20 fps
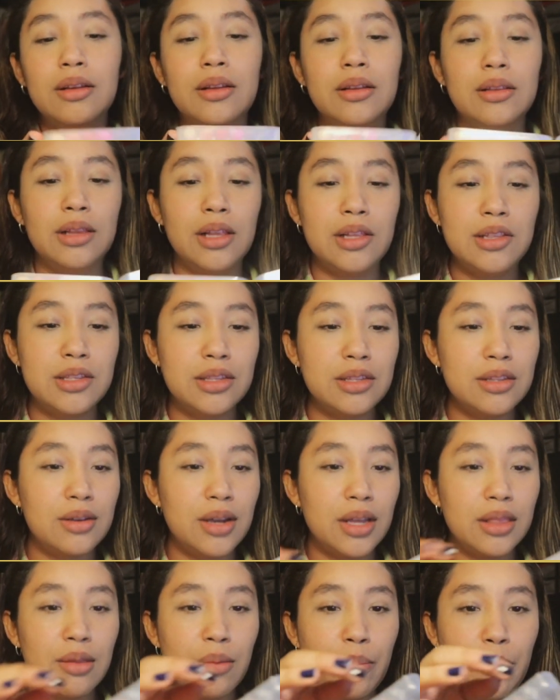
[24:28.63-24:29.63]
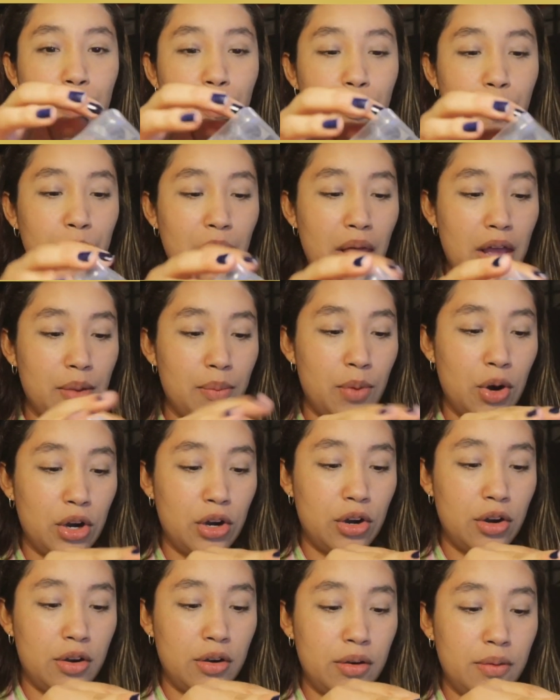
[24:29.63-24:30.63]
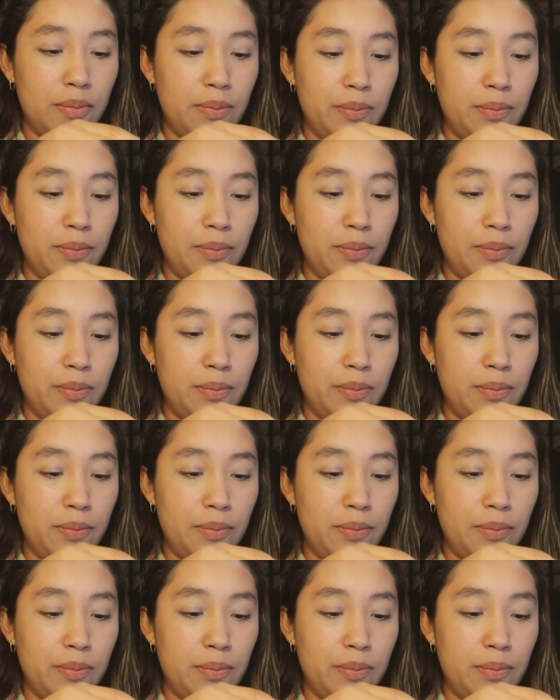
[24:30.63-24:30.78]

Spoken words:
Let's look at the black marker.